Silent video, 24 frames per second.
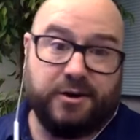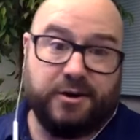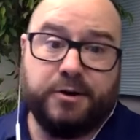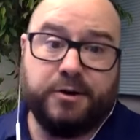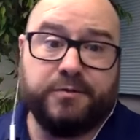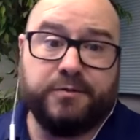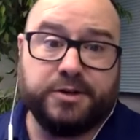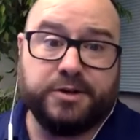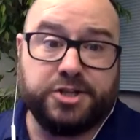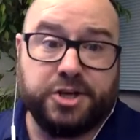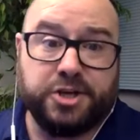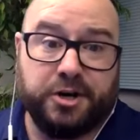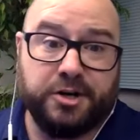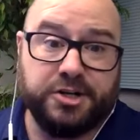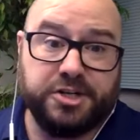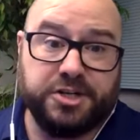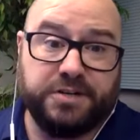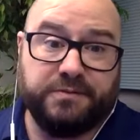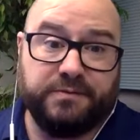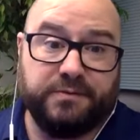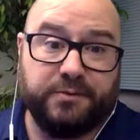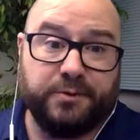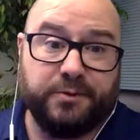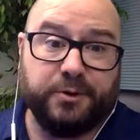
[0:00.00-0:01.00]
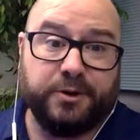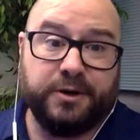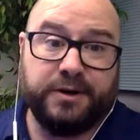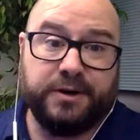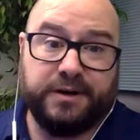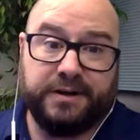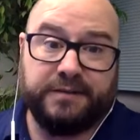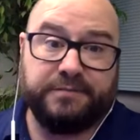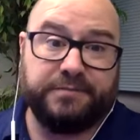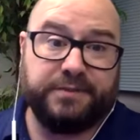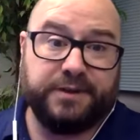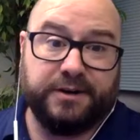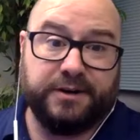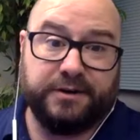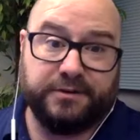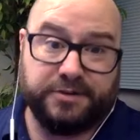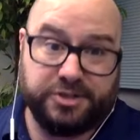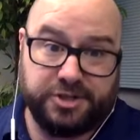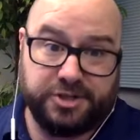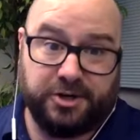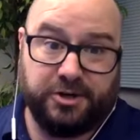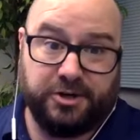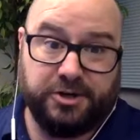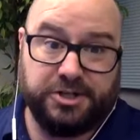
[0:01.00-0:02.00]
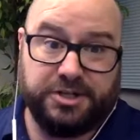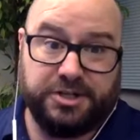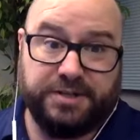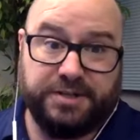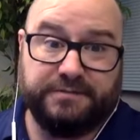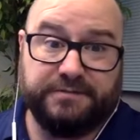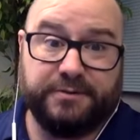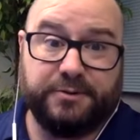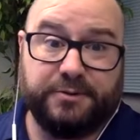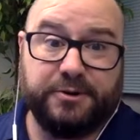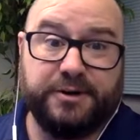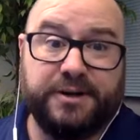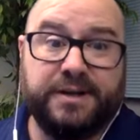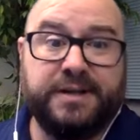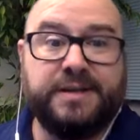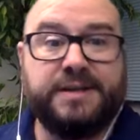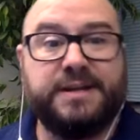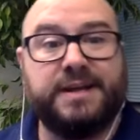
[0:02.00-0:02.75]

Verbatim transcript: overcharging for if they're charging for it,